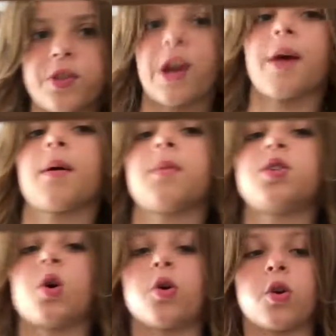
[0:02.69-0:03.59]
today I'm going to
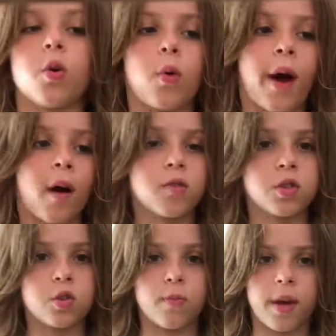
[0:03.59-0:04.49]
be showing you how
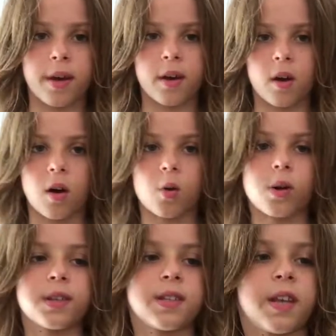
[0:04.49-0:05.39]
to make a
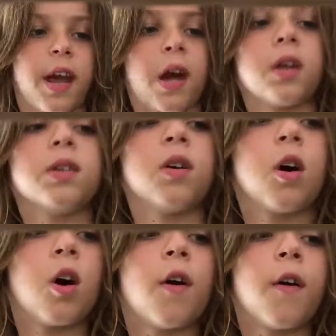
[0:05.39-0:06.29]
quick stand
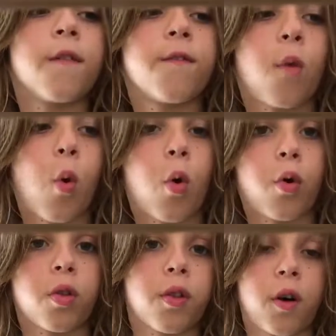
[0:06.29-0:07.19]

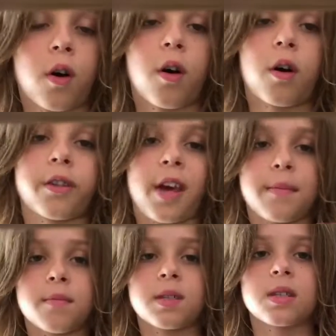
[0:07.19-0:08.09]
for the
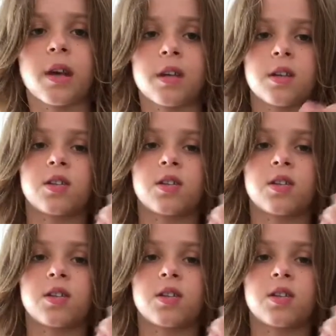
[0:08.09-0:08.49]
games like